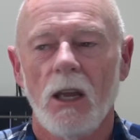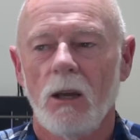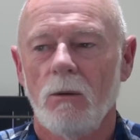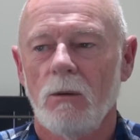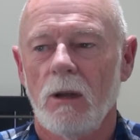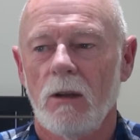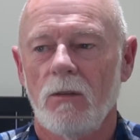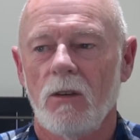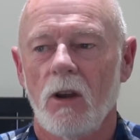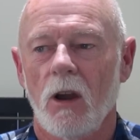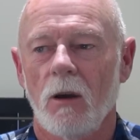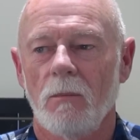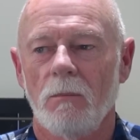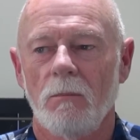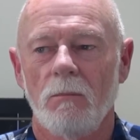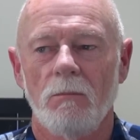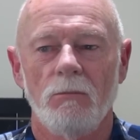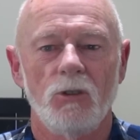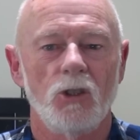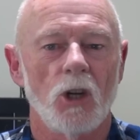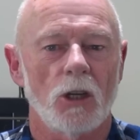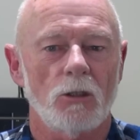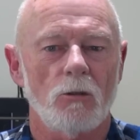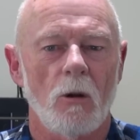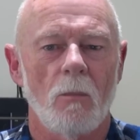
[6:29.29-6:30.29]
We've got
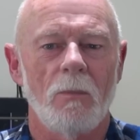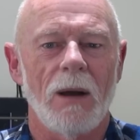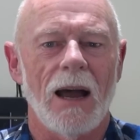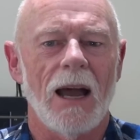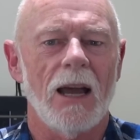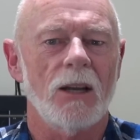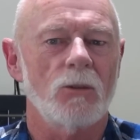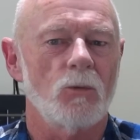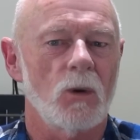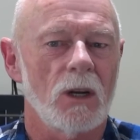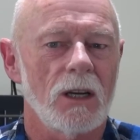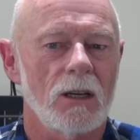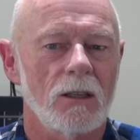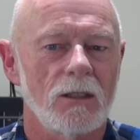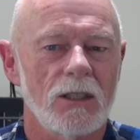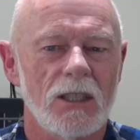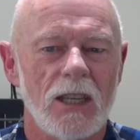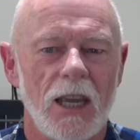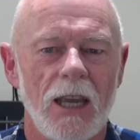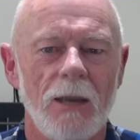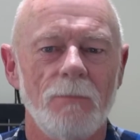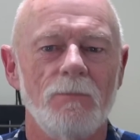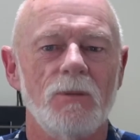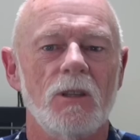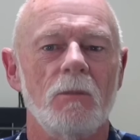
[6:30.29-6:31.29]
Joshua Bardwell. There's
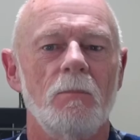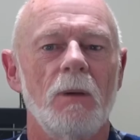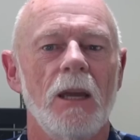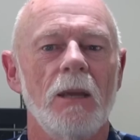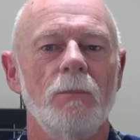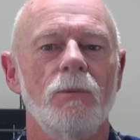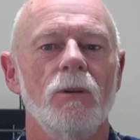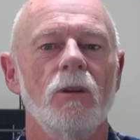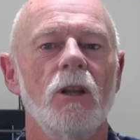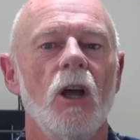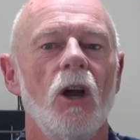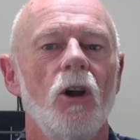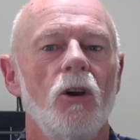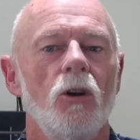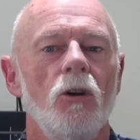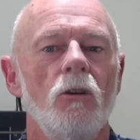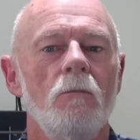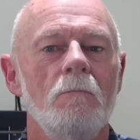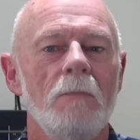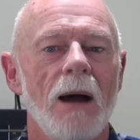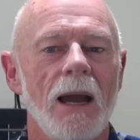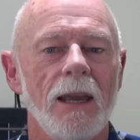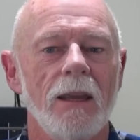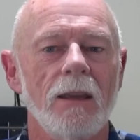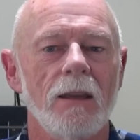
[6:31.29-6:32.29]
heaps of people who
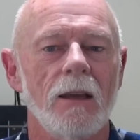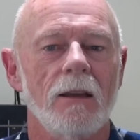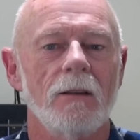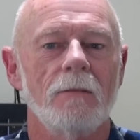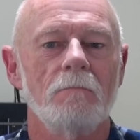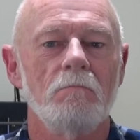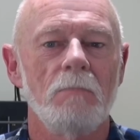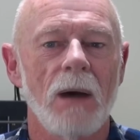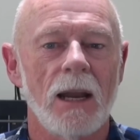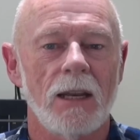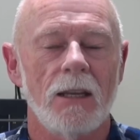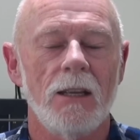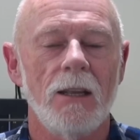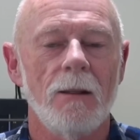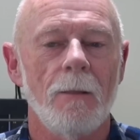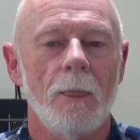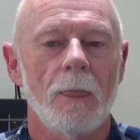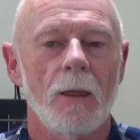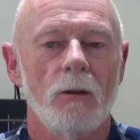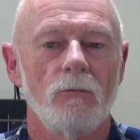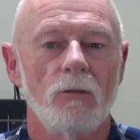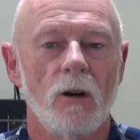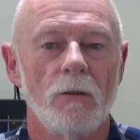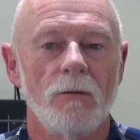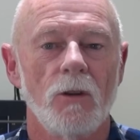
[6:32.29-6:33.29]
make money
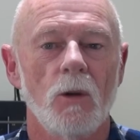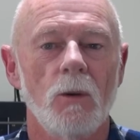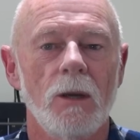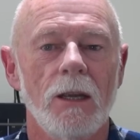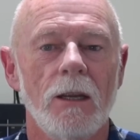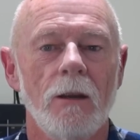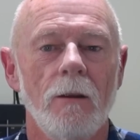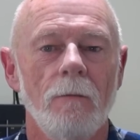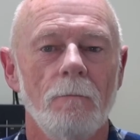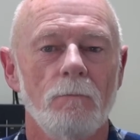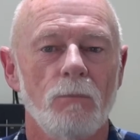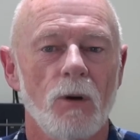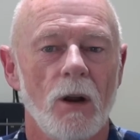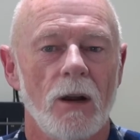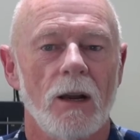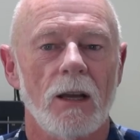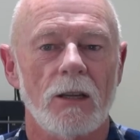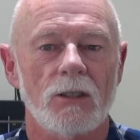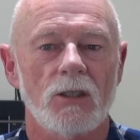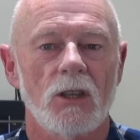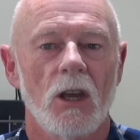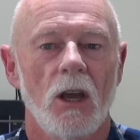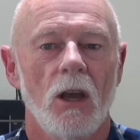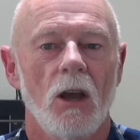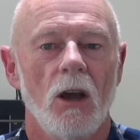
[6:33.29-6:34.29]
reviewing
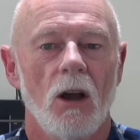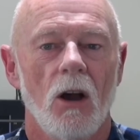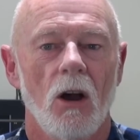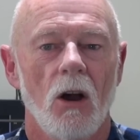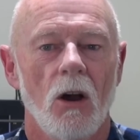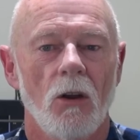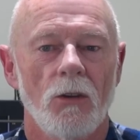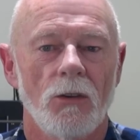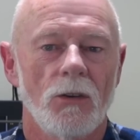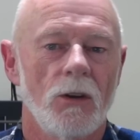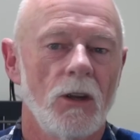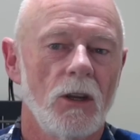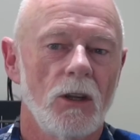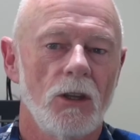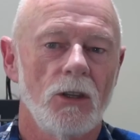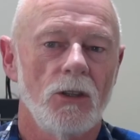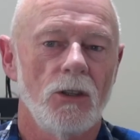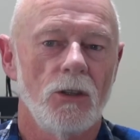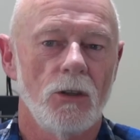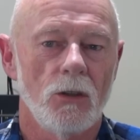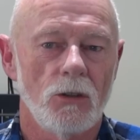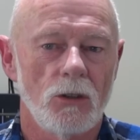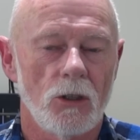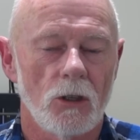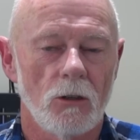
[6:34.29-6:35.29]
products on
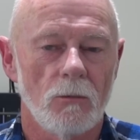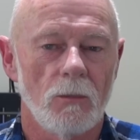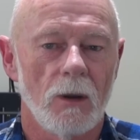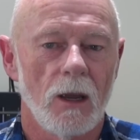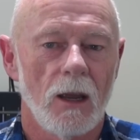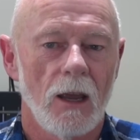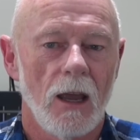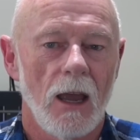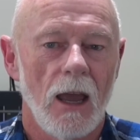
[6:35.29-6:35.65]
YouTube.